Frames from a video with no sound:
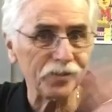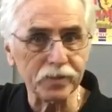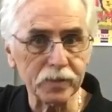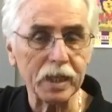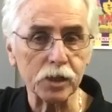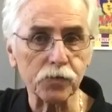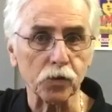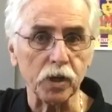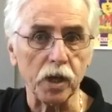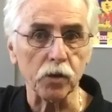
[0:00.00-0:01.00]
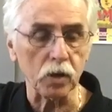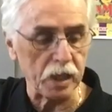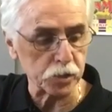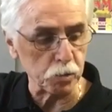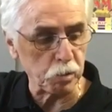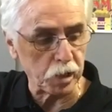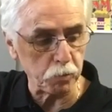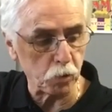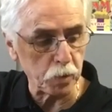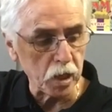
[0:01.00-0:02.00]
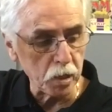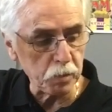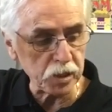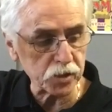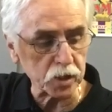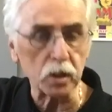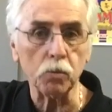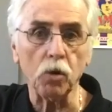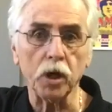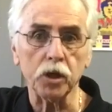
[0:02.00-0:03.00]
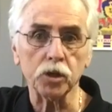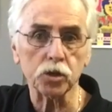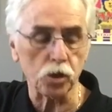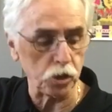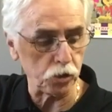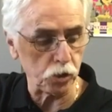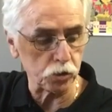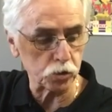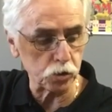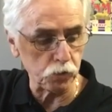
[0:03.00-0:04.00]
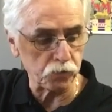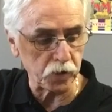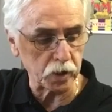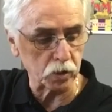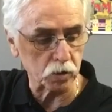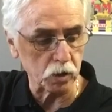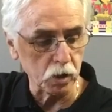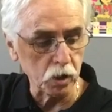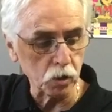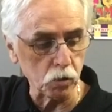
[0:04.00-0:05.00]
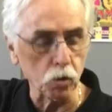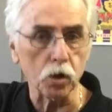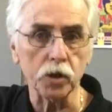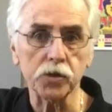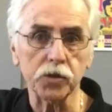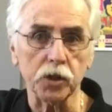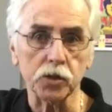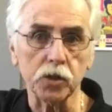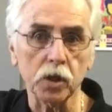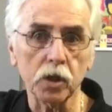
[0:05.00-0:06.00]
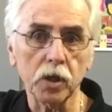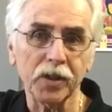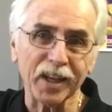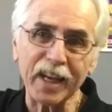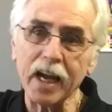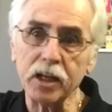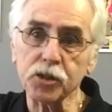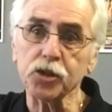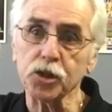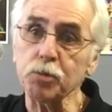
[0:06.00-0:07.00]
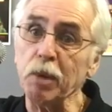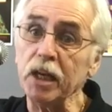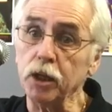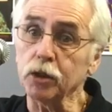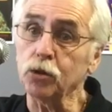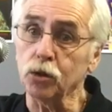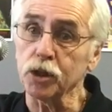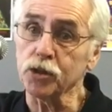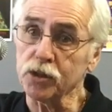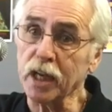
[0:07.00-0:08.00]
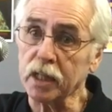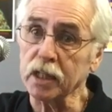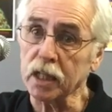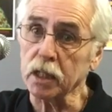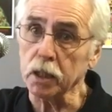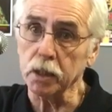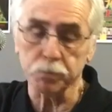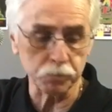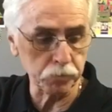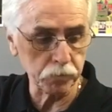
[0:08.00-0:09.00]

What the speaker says: That's for another lesson, but I basically wanted to show you those 2-finger chords that they're kind of suspended chords technically. But